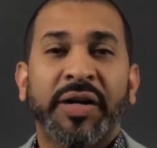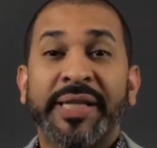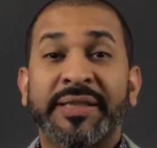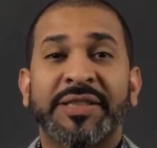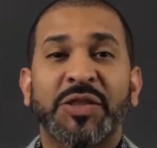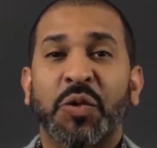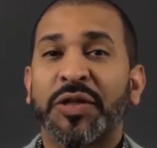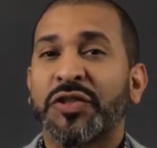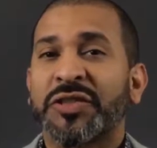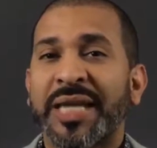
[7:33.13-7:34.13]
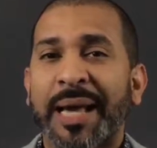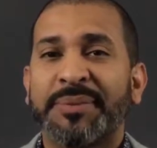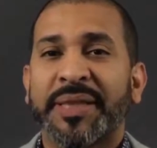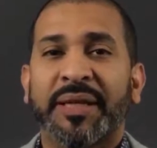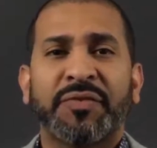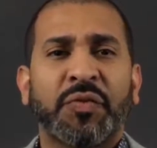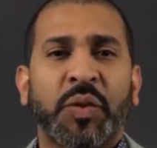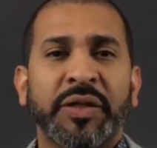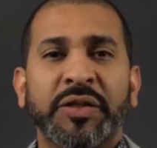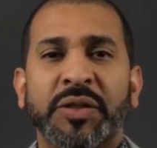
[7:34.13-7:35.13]
on Insta stories or Snapchat of
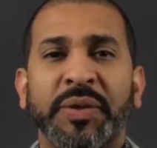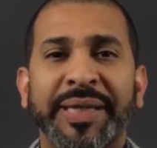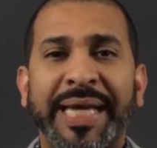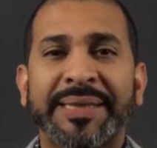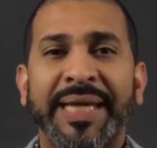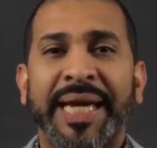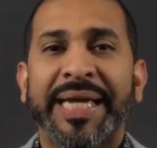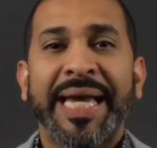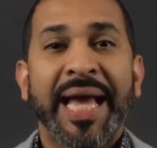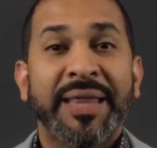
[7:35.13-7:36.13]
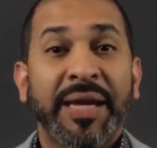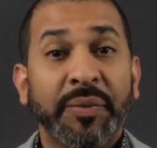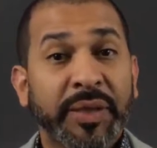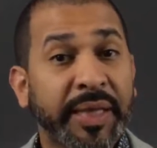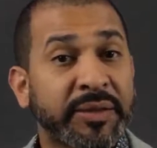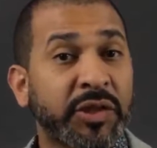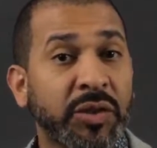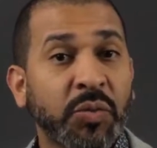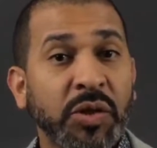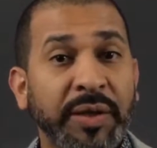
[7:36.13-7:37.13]
what you're doing that day that relates to
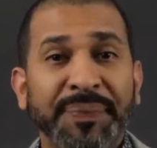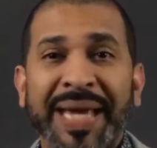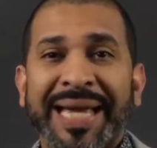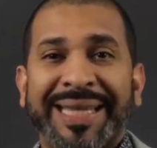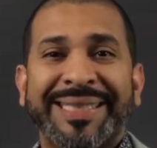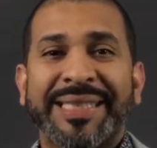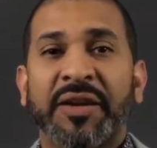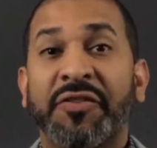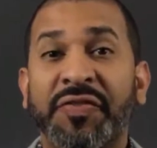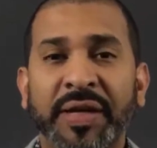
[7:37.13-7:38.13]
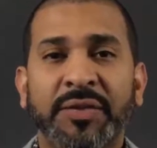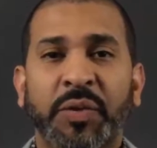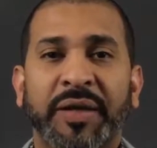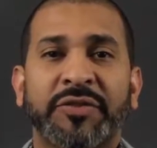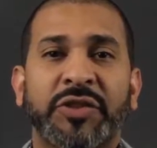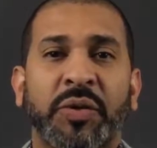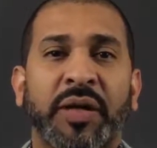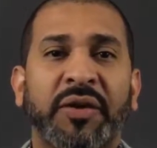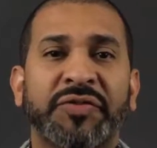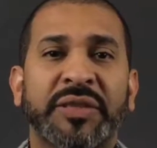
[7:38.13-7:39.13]
your work. This is an effective way of showing
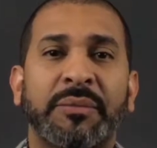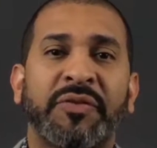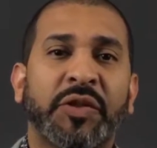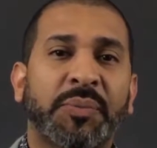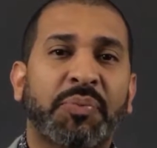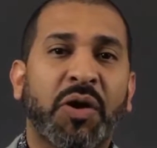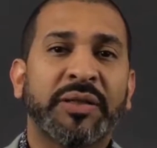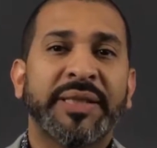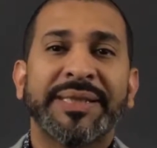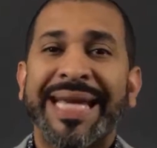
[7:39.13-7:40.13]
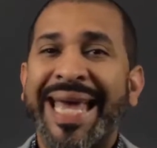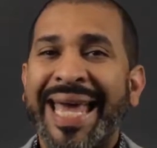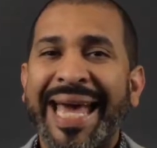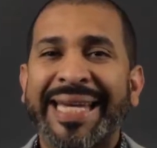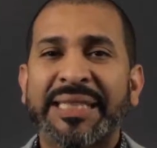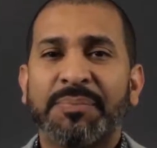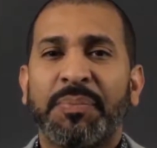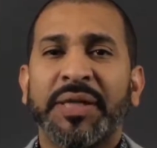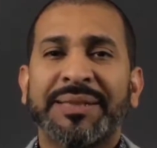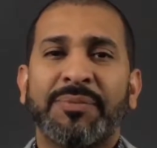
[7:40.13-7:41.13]
off some of your projects and is
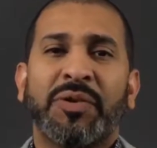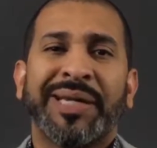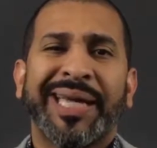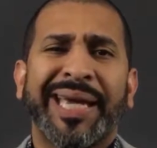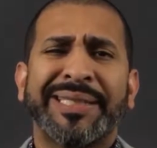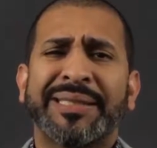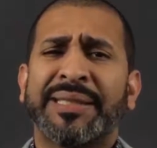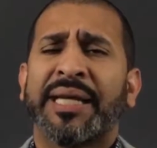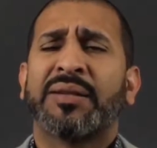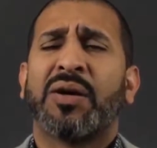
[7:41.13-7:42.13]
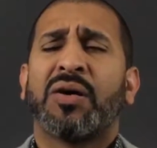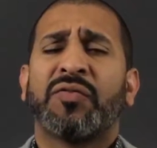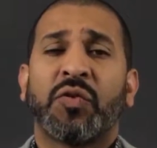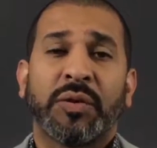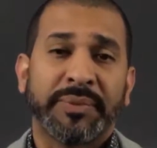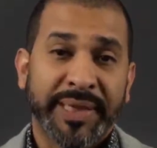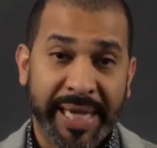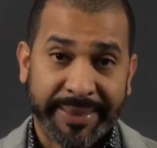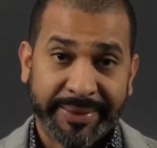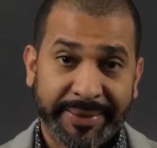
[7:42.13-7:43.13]
much more engaging than that long form
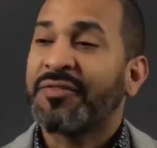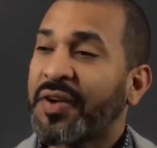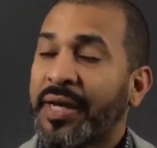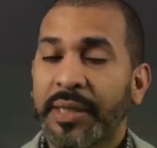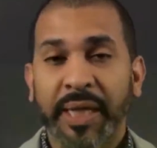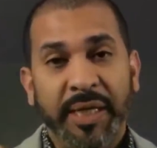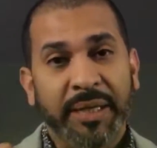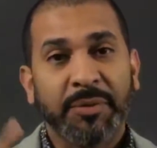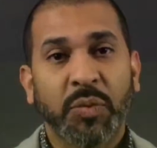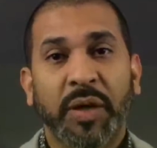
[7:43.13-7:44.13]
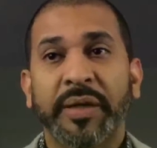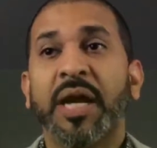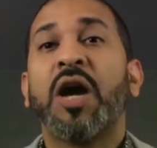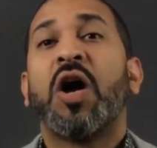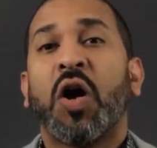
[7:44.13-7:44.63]
text. And finally, number 1,